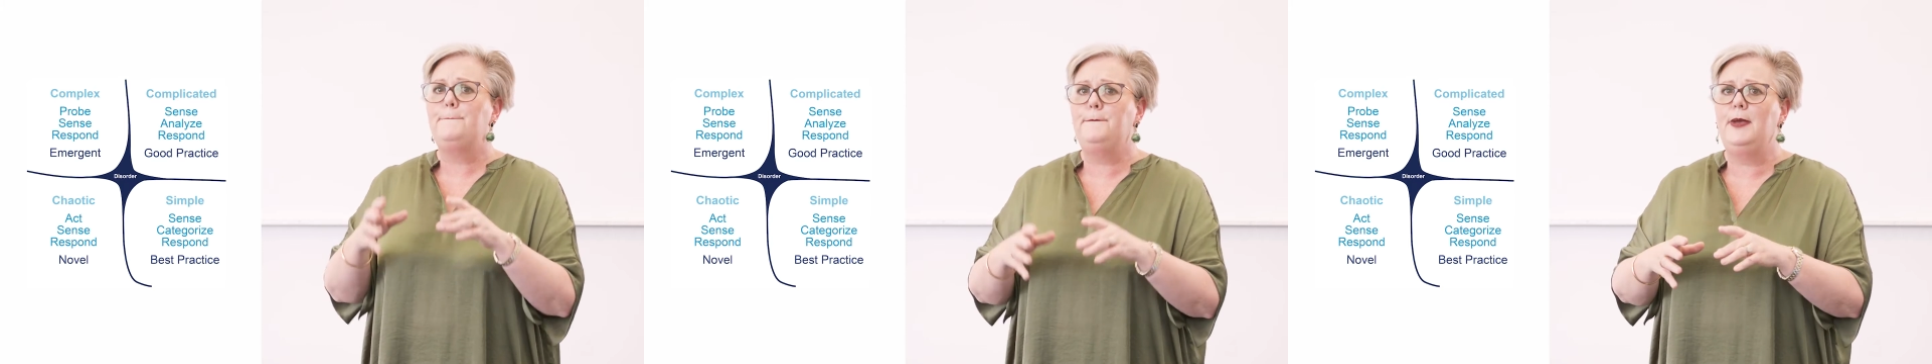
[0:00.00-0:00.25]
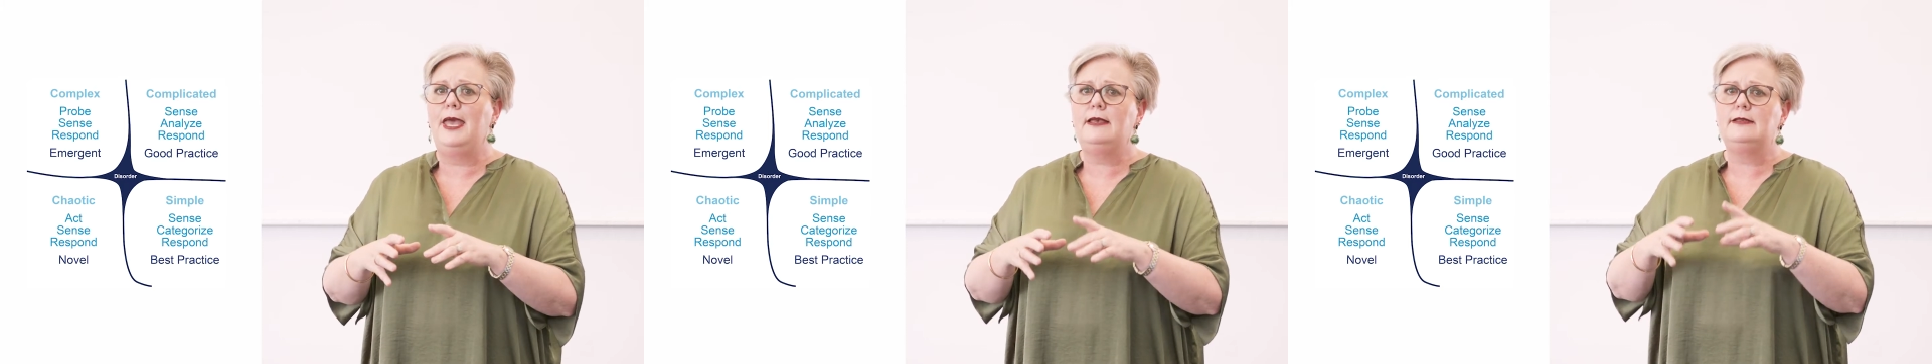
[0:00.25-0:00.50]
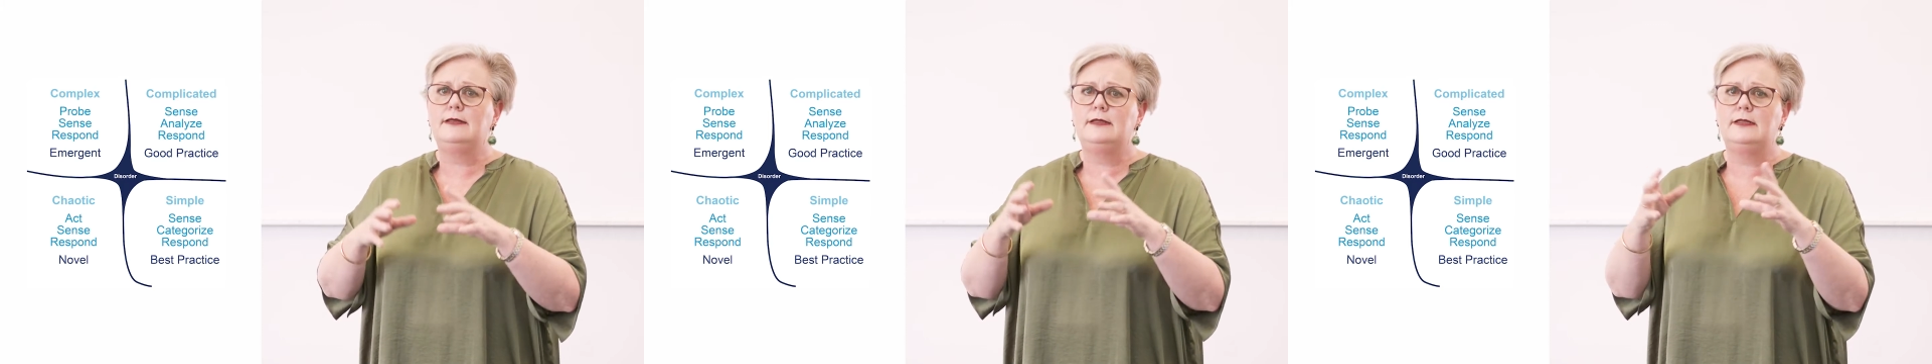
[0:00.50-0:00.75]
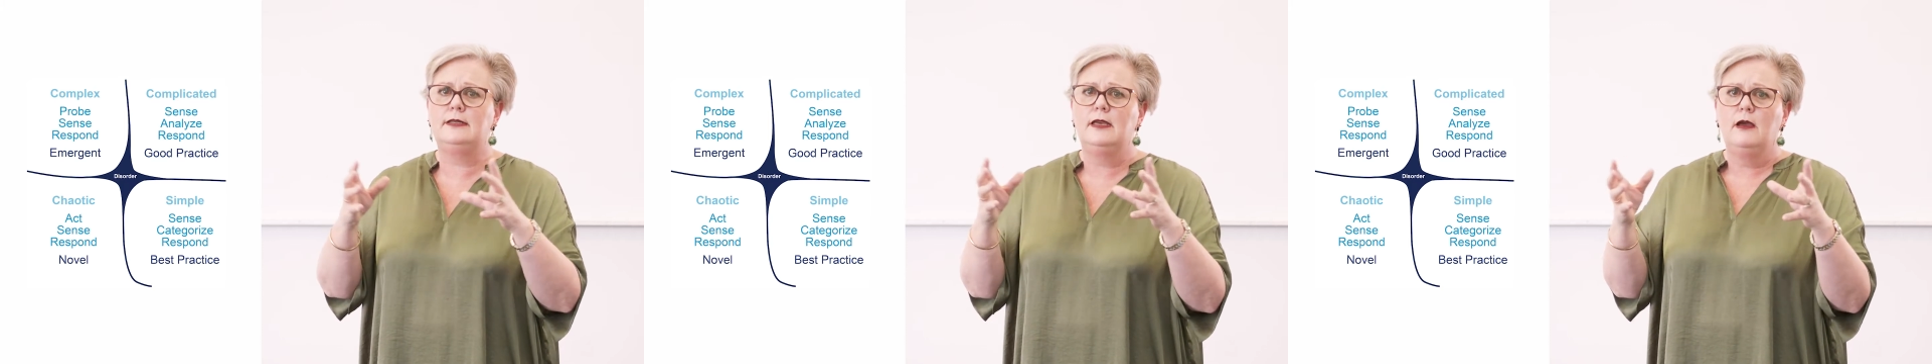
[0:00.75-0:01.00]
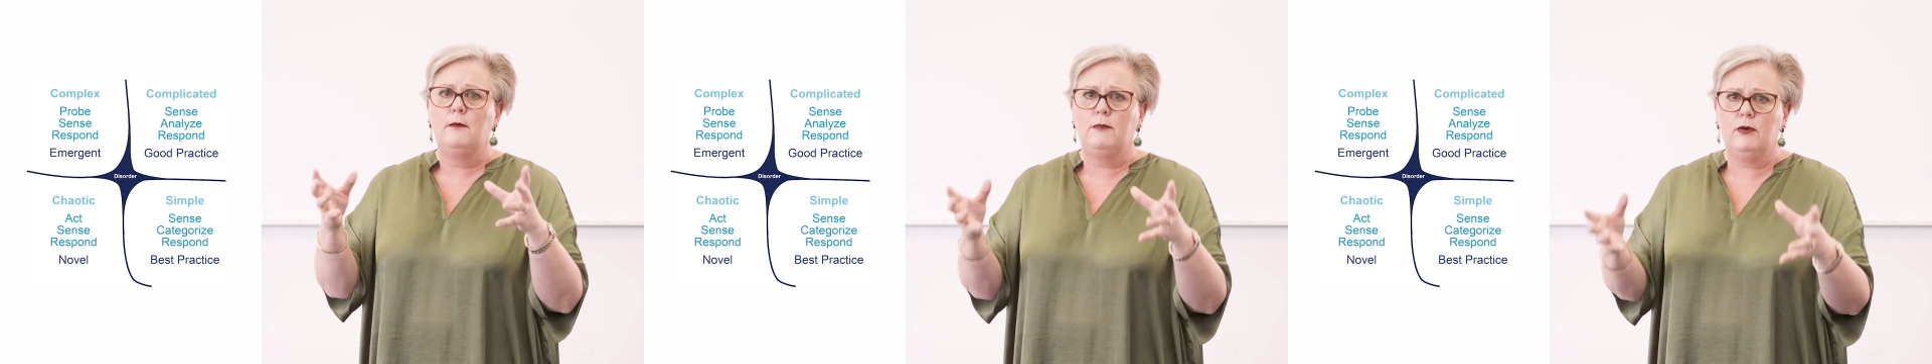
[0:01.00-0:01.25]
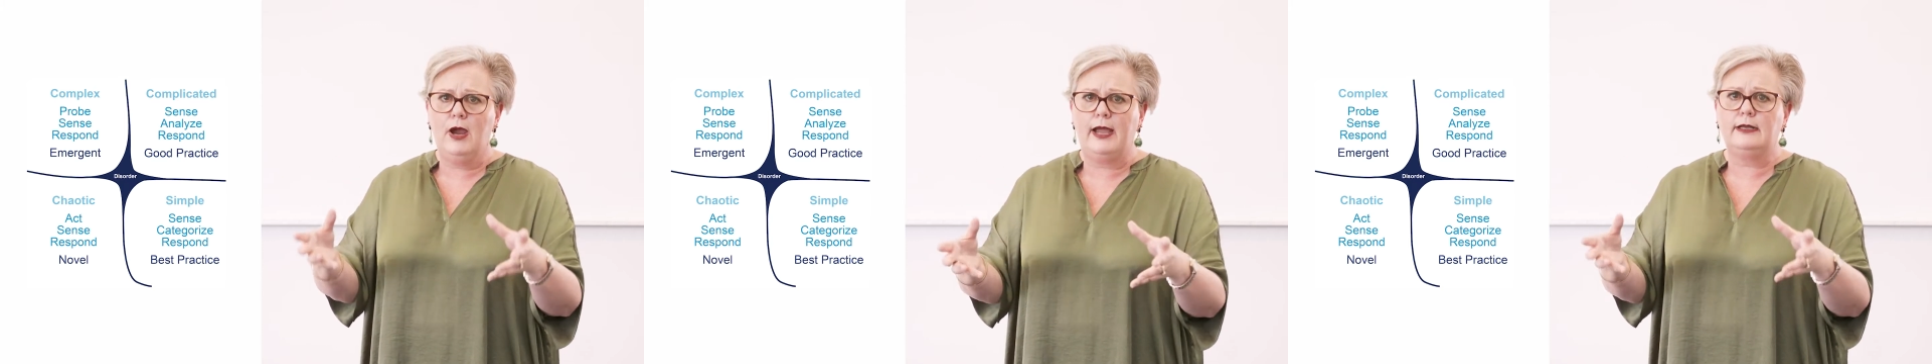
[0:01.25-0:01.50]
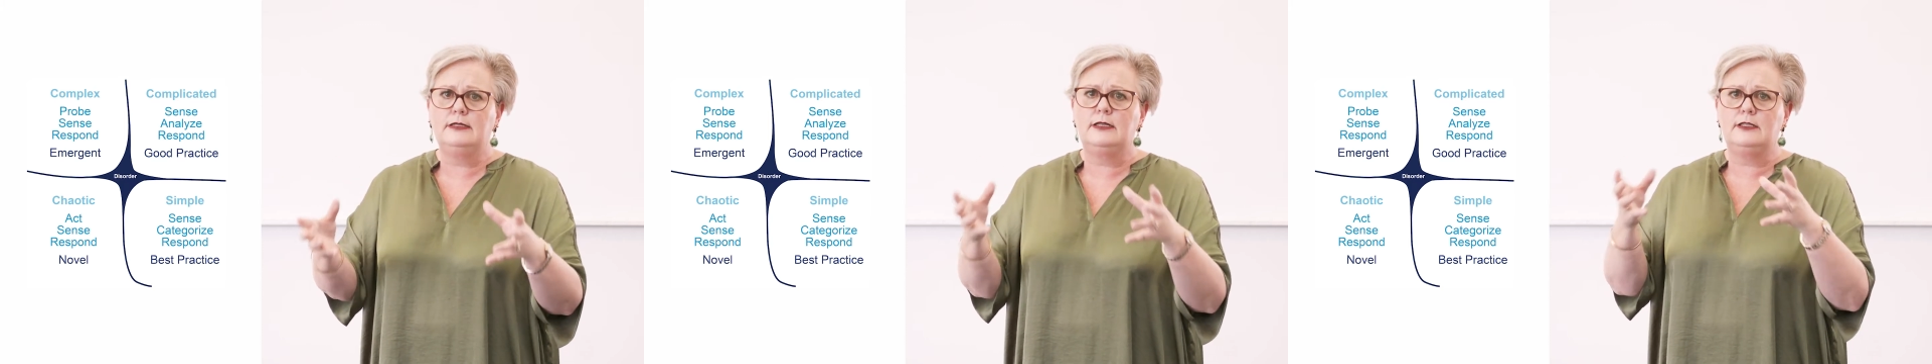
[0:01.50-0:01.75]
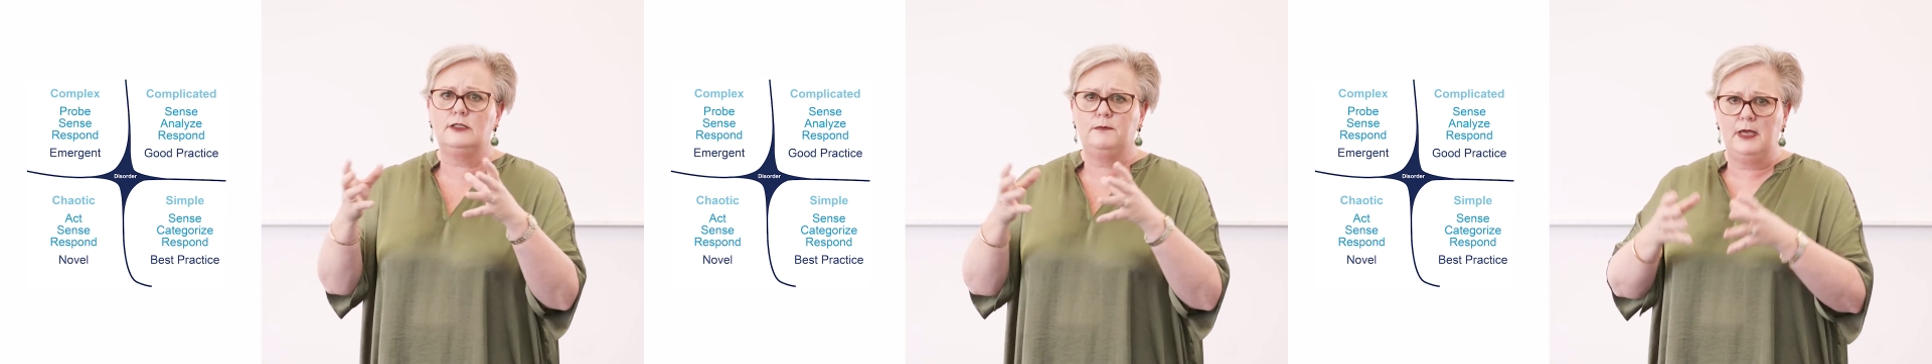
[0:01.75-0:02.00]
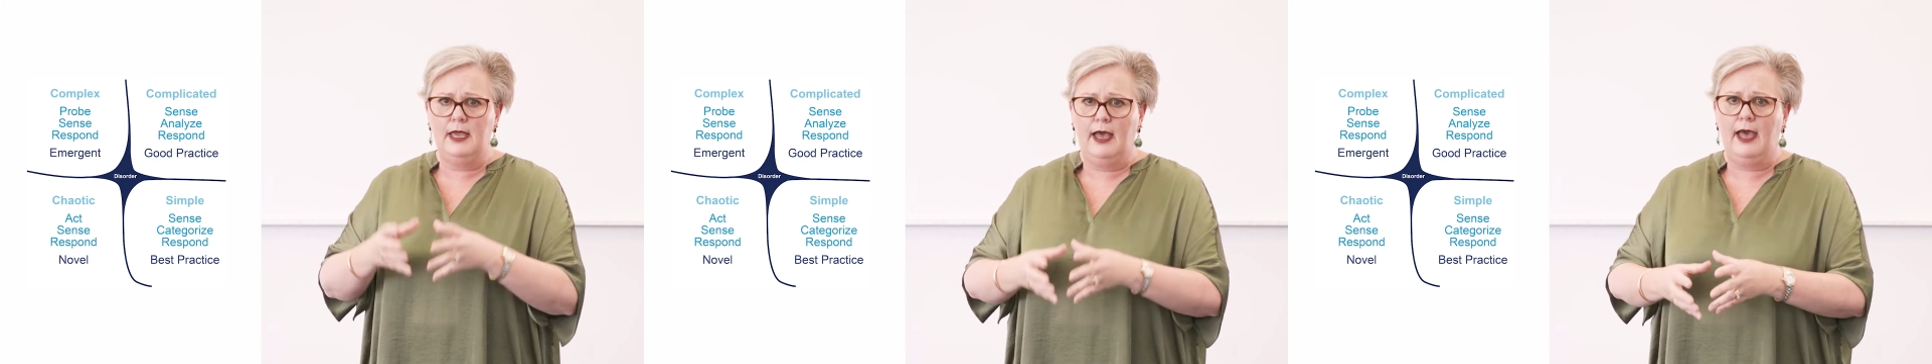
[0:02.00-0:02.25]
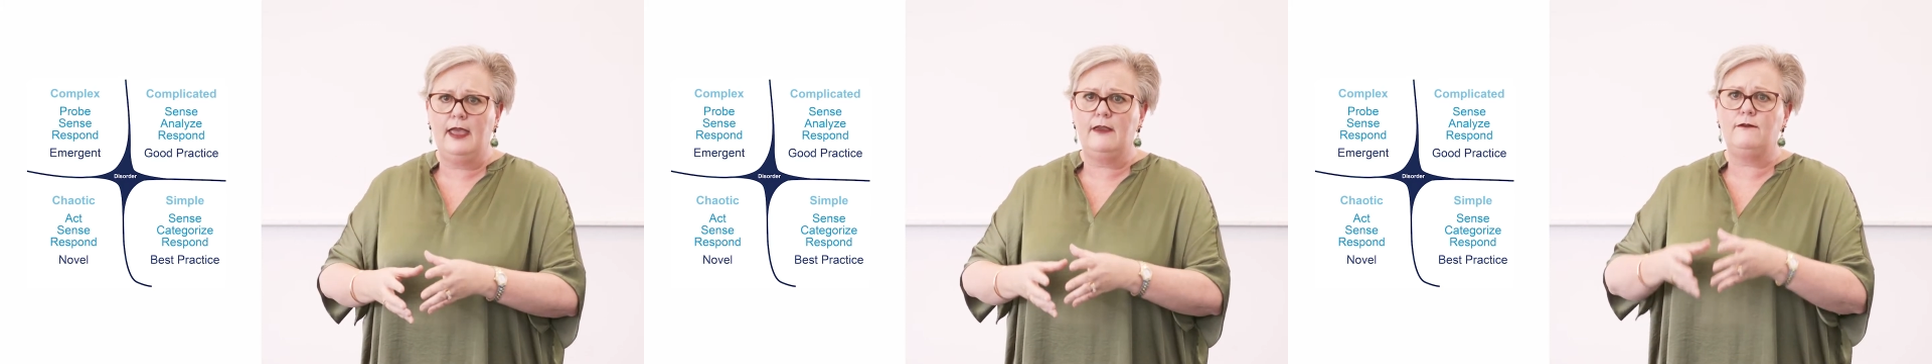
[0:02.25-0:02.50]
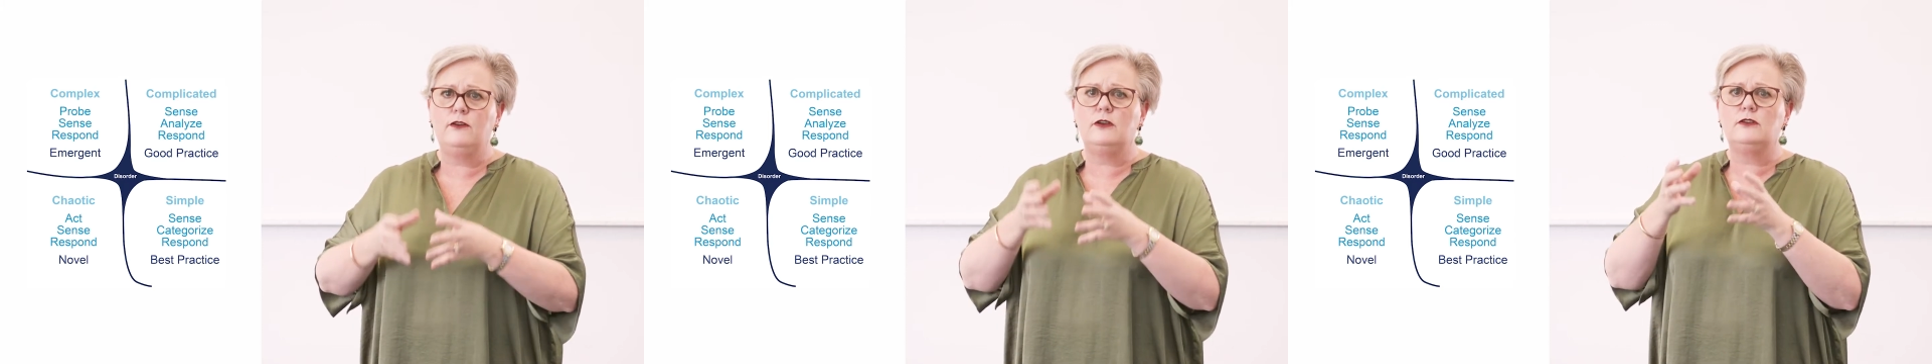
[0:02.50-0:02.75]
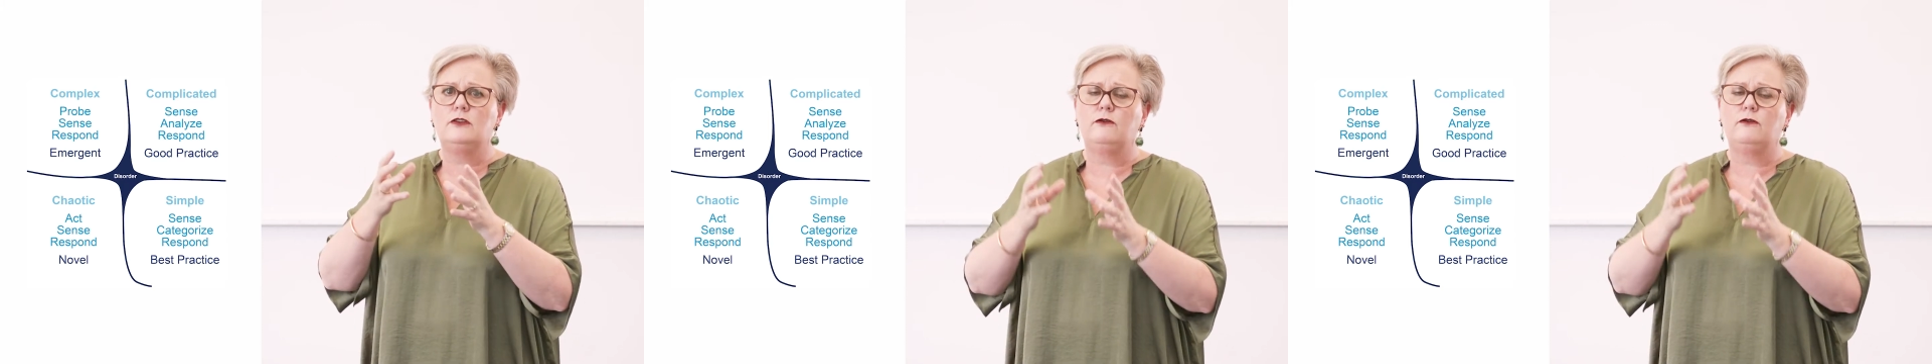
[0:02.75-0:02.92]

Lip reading: best practice behaviors